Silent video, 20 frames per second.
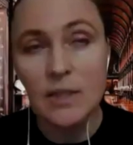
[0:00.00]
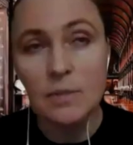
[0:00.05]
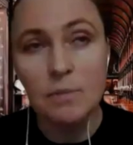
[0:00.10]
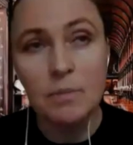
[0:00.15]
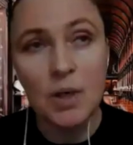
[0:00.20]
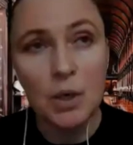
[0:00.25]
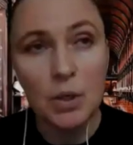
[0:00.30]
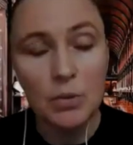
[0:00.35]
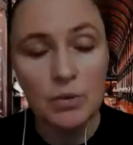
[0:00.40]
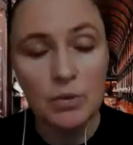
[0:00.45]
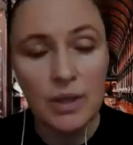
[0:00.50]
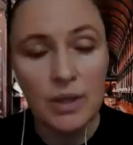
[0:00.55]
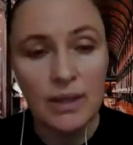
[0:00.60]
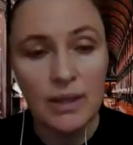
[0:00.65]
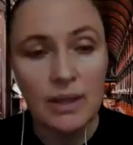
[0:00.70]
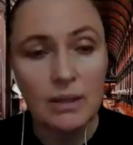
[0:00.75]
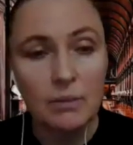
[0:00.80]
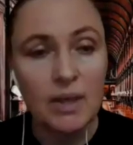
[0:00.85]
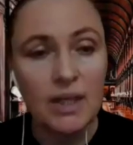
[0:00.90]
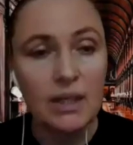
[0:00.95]

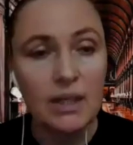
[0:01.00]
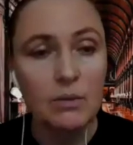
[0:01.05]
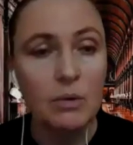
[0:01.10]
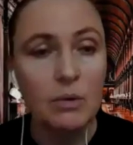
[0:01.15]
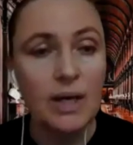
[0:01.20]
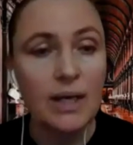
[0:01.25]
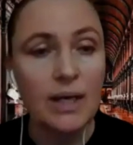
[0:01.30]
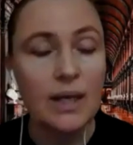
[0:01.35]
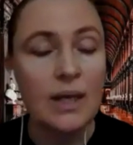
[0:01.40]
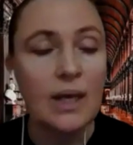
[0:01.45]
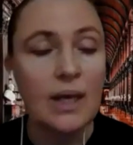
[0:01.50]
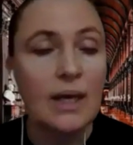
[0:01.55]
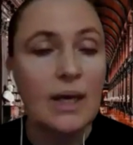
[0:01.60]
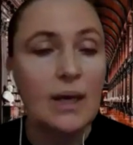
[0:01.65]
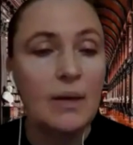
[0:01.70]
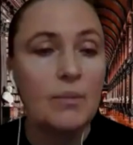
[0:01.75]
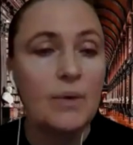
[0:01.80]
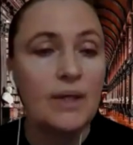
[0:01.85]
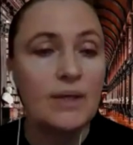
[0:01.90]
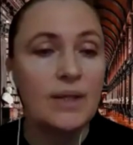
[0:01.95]
exploded in many ways,
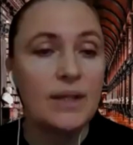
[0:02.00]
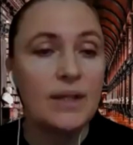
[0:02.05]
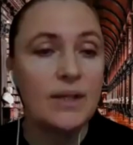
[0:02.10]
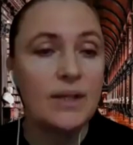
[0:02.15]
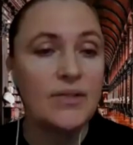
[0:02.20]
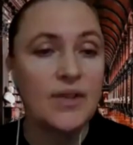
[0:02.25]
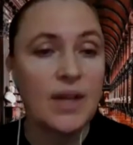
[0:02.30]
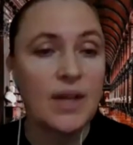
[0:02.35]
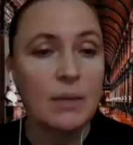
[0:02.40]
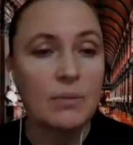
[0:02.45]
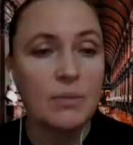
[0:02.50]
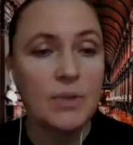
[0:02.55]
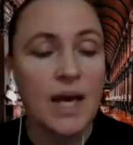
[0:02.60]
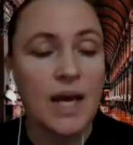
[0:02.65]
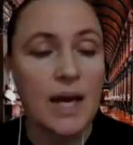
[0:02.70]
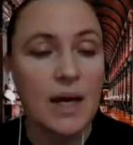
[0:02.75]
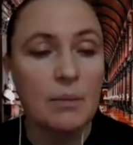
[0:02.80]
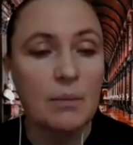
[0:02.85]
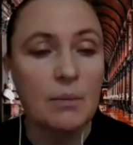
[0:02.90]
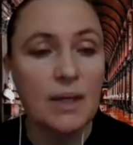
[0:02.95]
but in the same
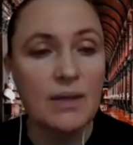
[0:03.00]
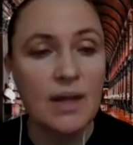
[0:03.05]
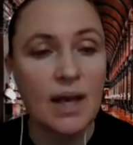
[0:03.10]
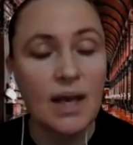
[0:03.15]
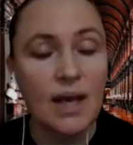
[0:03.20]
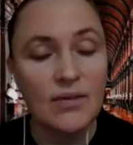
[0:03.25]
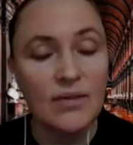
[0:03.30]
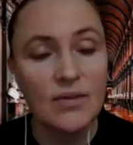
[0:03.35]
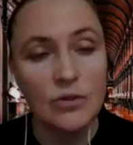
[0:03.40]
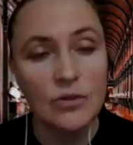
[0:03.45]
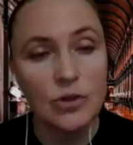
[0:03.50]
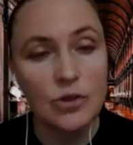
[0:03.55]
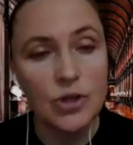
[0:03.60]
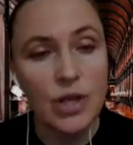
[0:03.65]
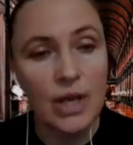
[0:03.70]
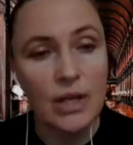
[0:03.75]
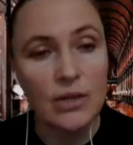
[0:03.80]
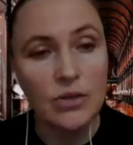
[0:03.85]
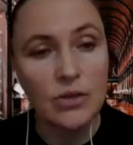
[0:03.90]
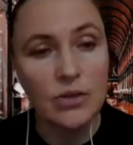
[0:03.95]
time, it hasn't
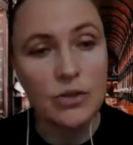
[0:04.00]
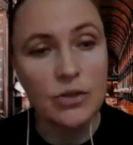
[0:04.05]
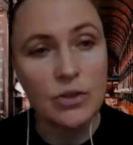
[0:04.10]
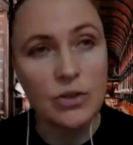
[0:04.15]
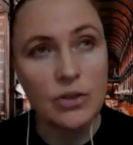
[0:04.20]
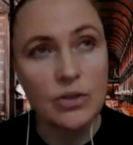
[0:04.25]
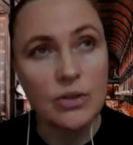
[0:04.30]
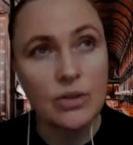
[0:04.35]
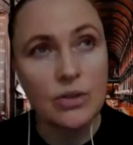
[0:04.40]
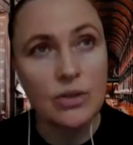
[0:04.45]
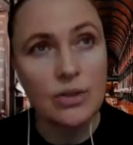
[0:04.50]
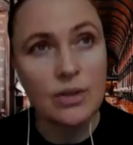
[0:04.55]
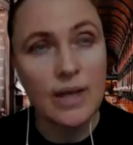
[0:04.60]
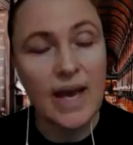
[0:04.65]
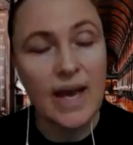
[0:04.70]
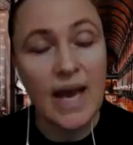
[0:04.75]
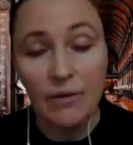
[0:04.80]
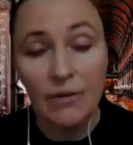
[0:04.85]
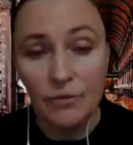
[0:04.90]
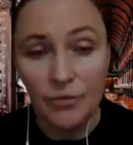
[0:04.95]
changed
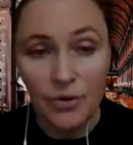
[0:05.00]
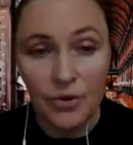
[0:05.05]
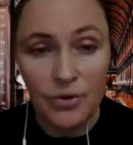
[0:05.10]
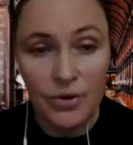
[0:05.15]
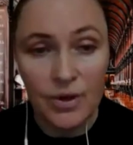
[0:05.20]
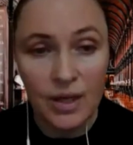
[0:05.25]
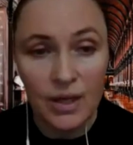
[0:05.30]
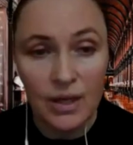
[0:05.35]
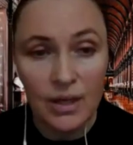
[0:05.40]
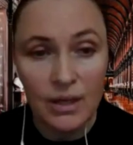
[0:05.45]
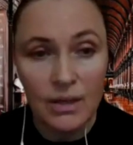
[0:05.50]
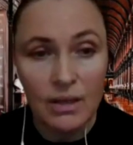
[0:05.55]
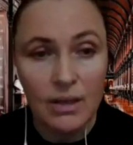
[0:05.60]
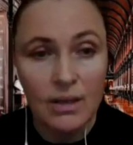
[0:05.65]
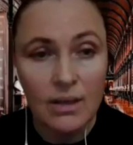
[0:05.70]
everything